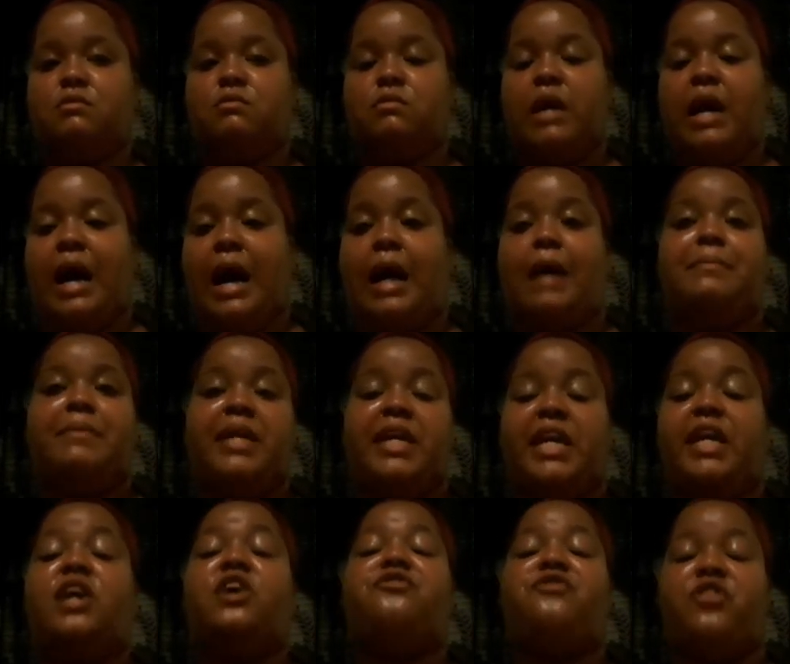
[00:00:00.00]
I'm
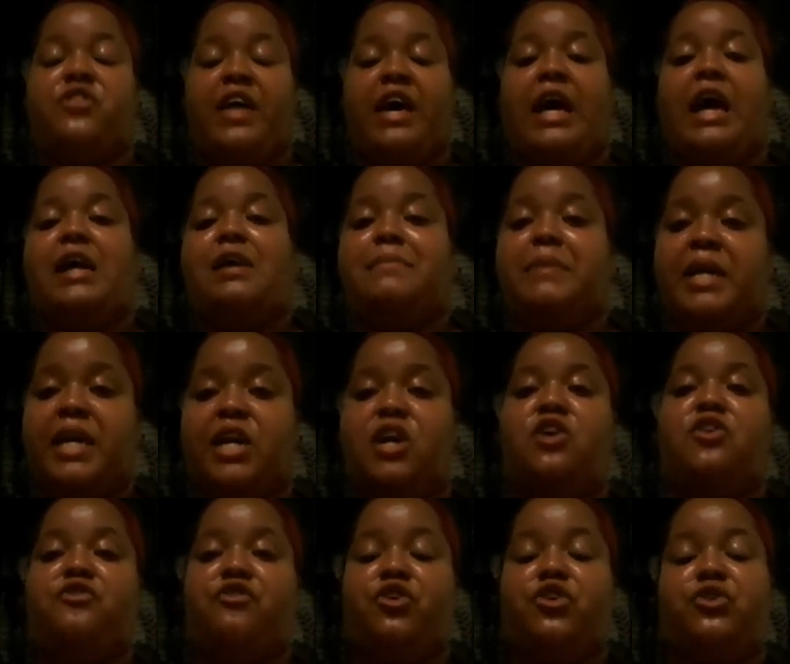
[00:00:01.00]
here for that. I am
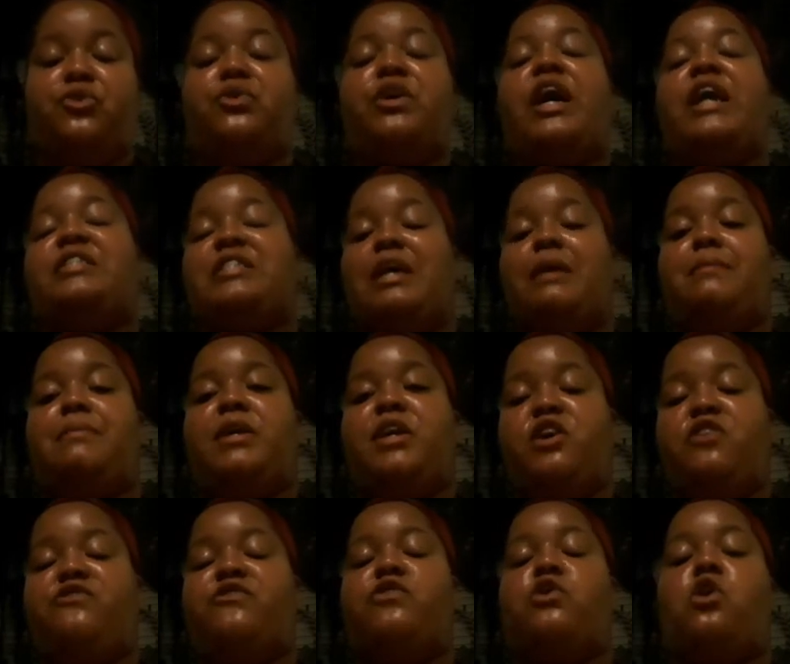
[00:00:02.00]
here for you guys. I'm here
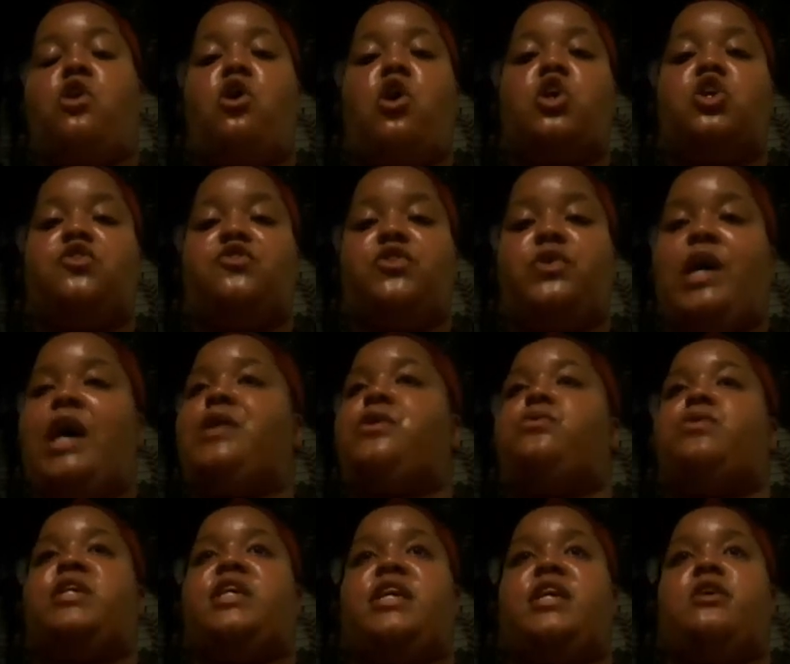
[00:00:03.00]
for all of you. I don't
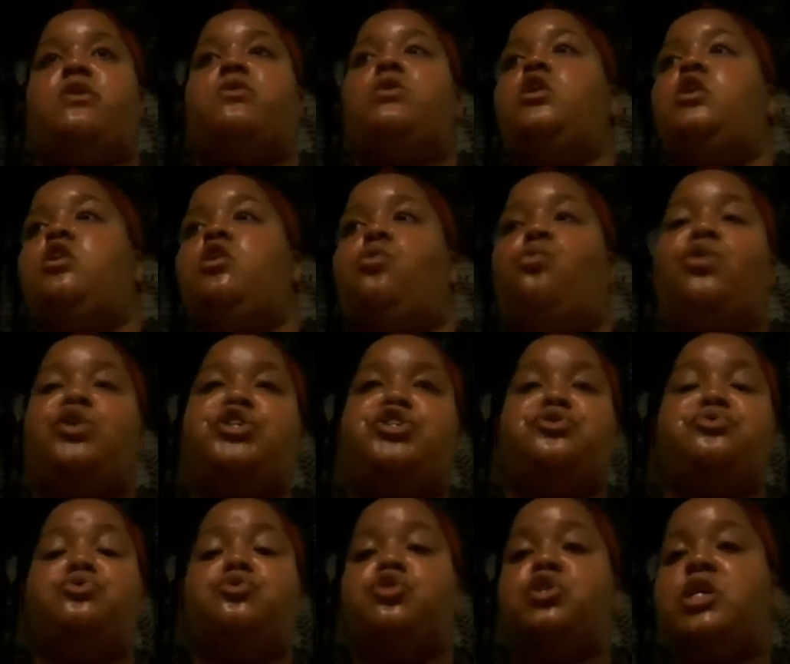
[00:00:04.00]
care what
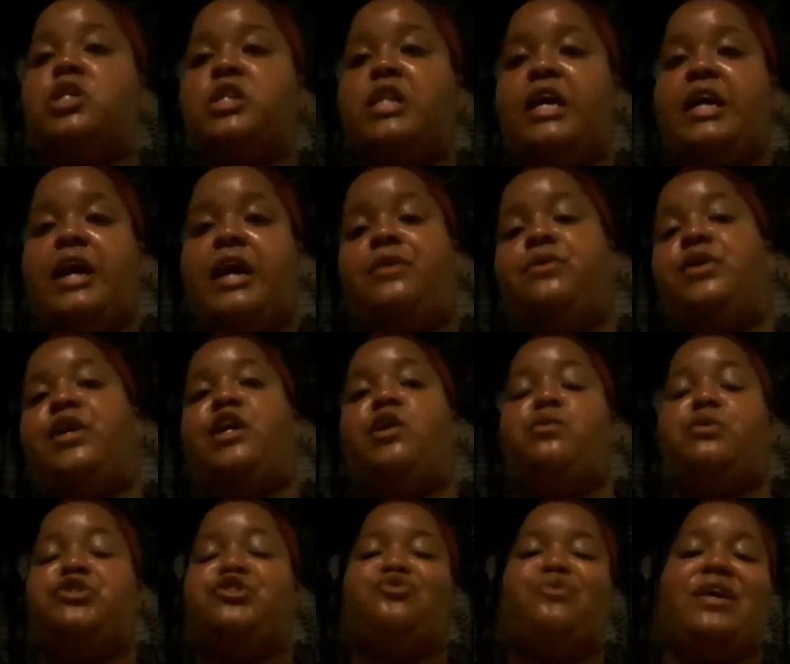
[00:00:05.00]
you look like. I don't care
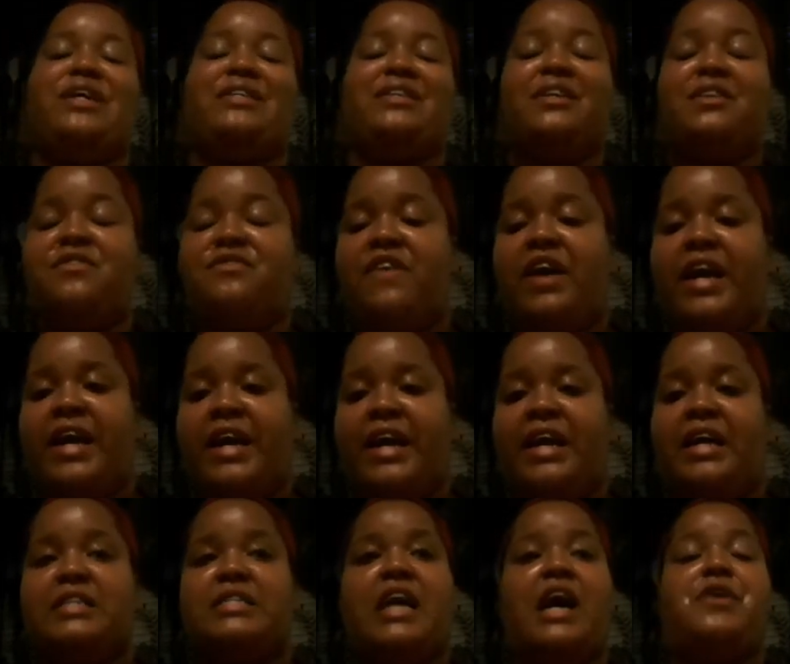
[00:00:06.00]
what you identify
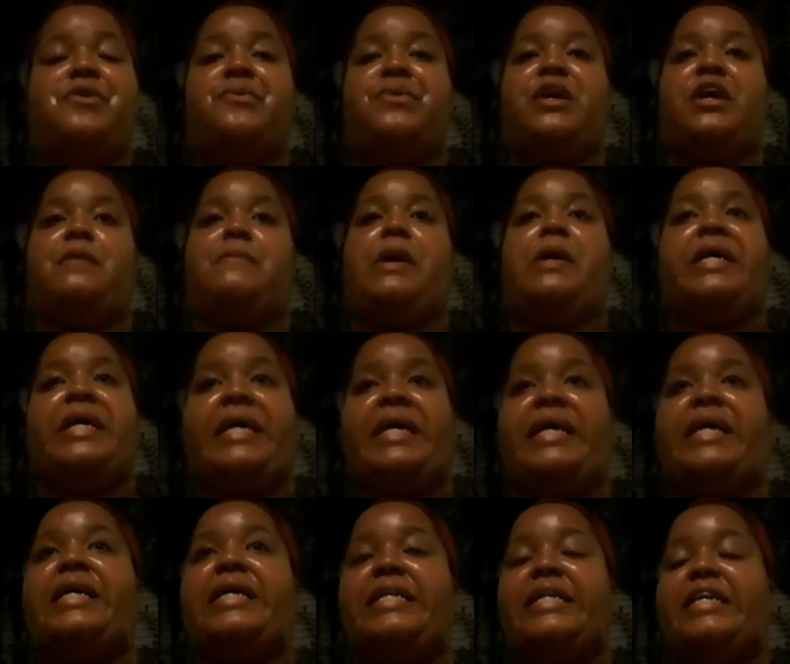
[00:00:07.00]
as. I don't care about
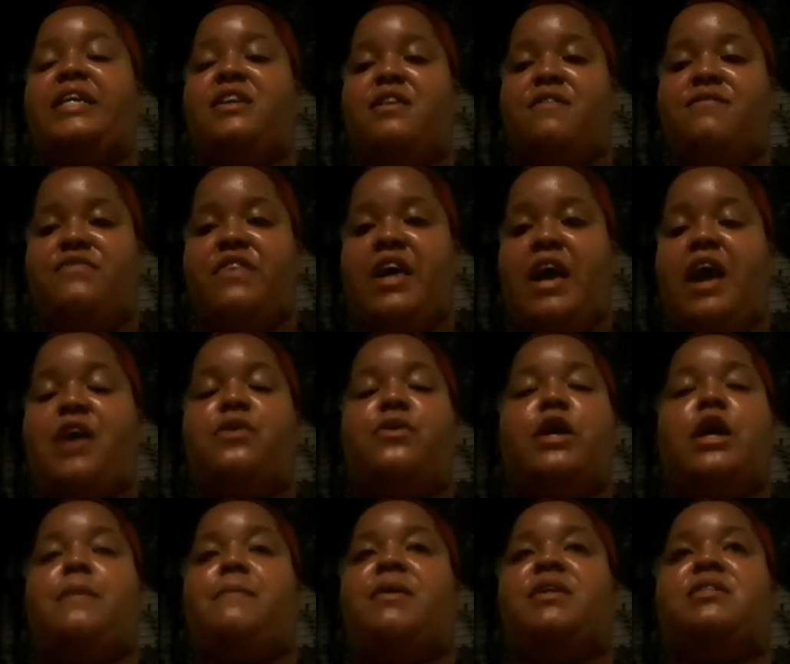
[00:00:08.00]
any of that. I don't
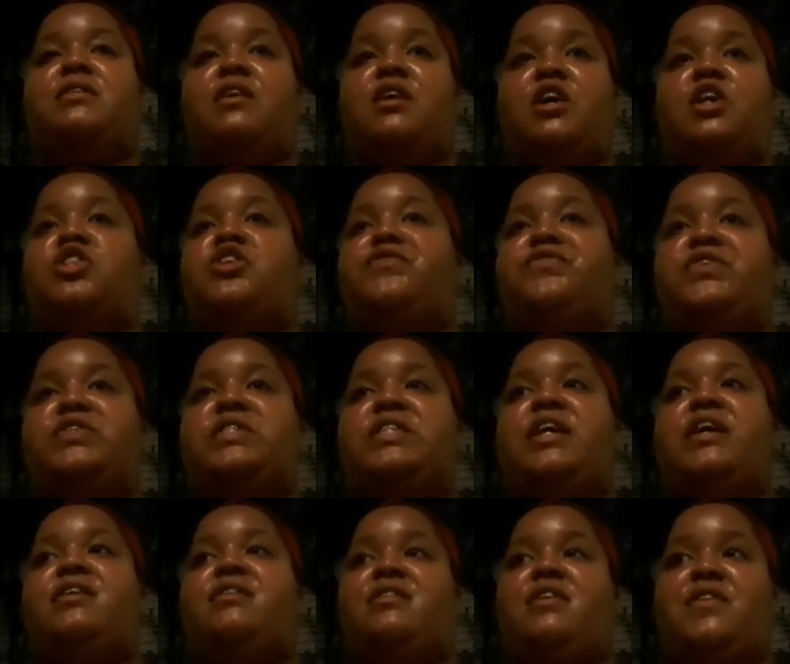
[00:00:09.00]
care about the color of your
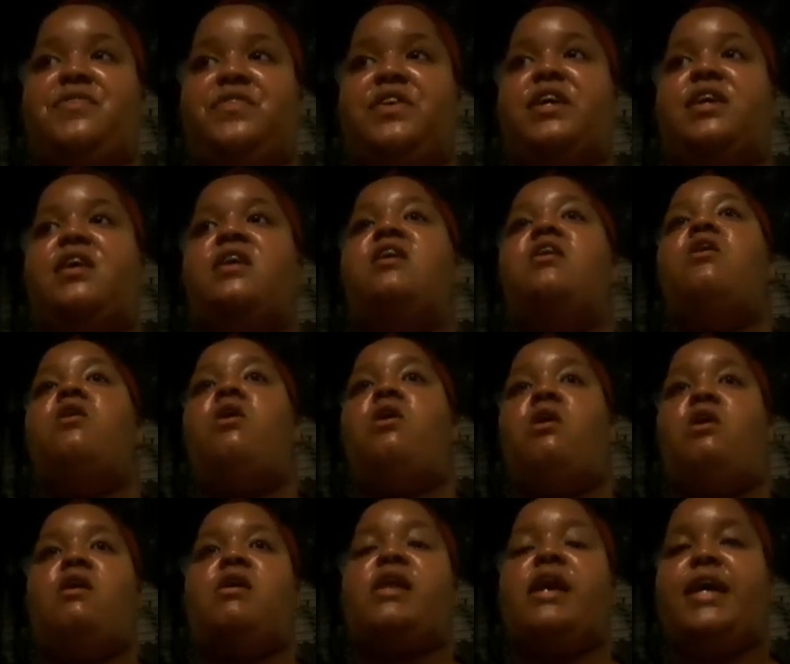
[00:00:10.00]
skin, nothing.
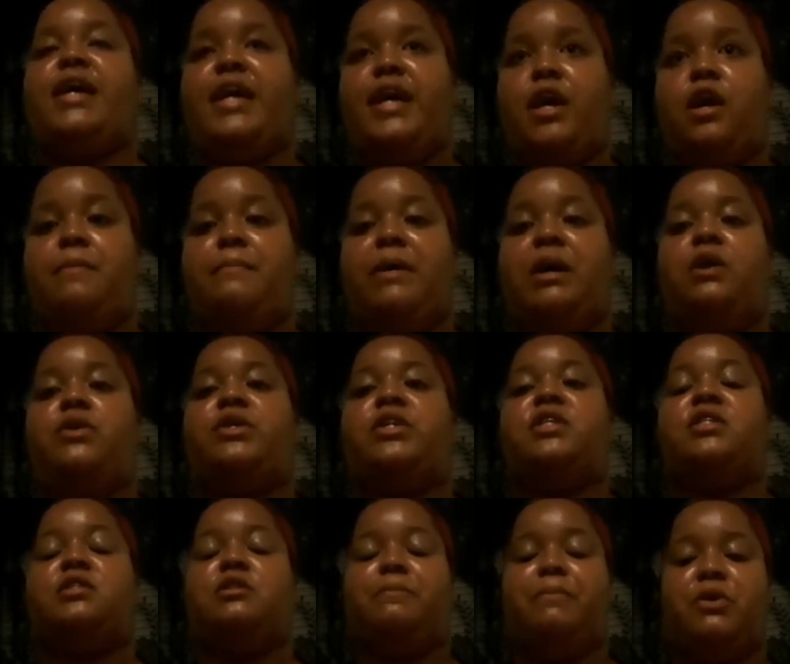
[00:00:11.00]
All I care about
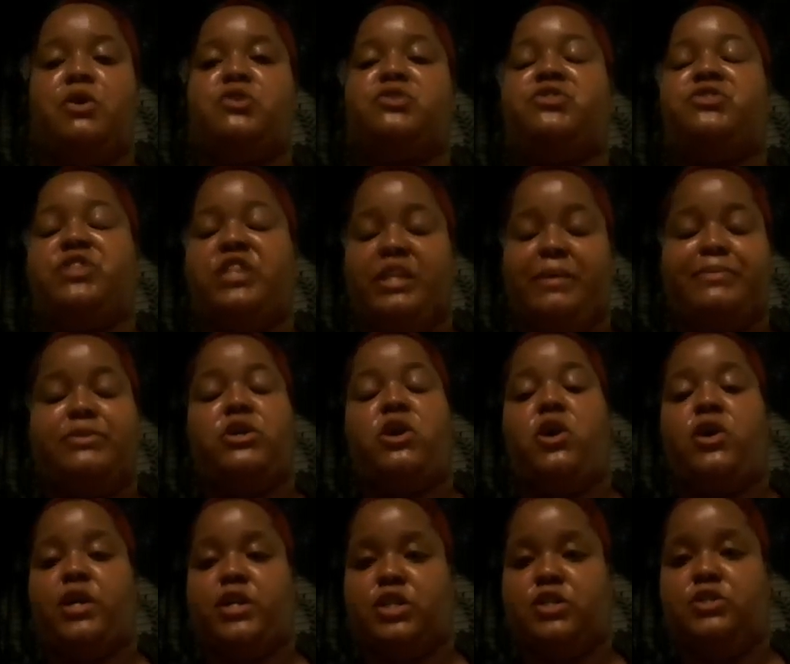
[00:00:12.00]
is the person that I'm
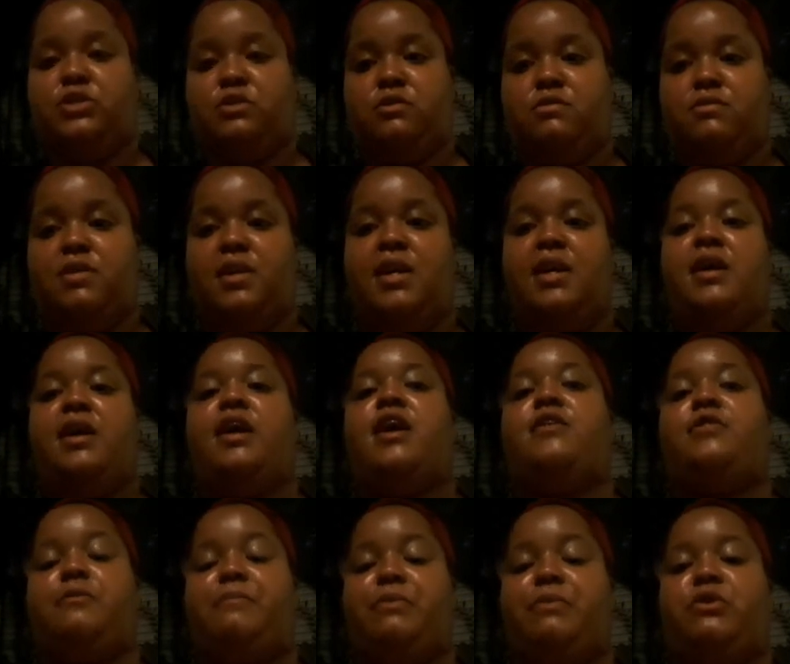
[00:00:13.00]
talking to
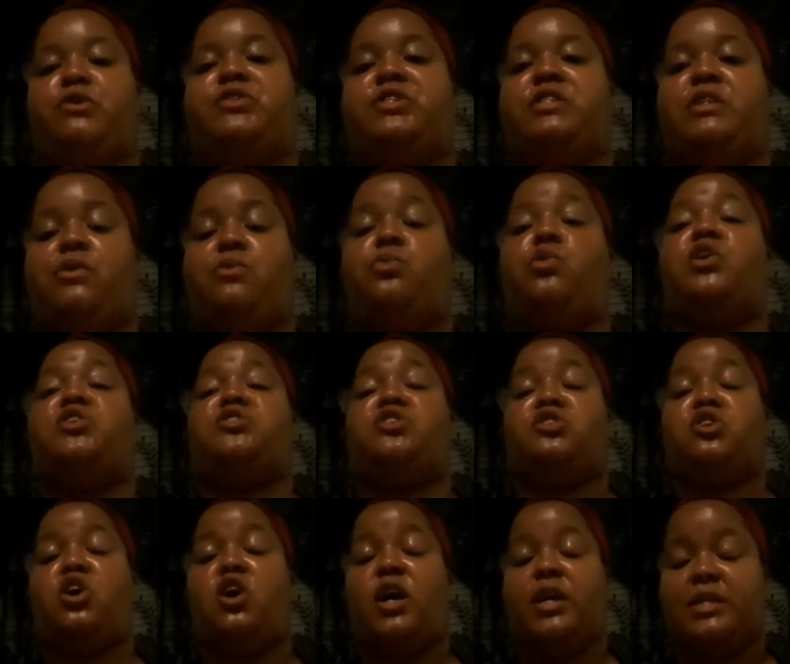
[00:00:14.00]
and the person that wants to
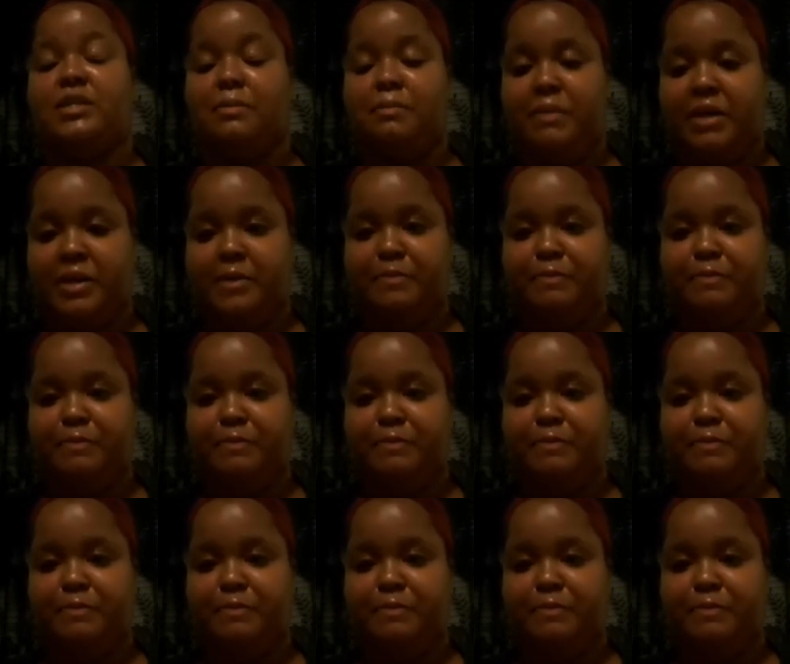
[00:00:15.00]
talk to me.